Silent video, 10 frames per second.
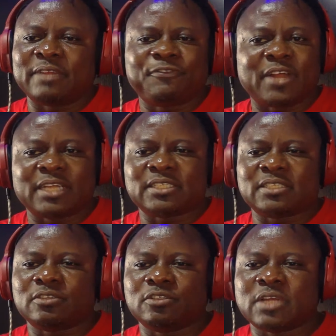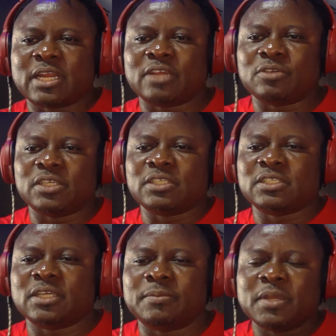facts. So you can't argue against
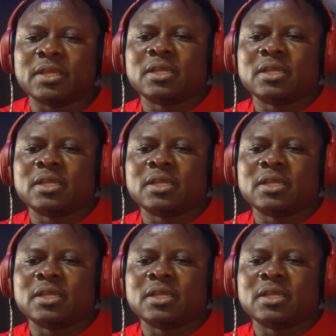them.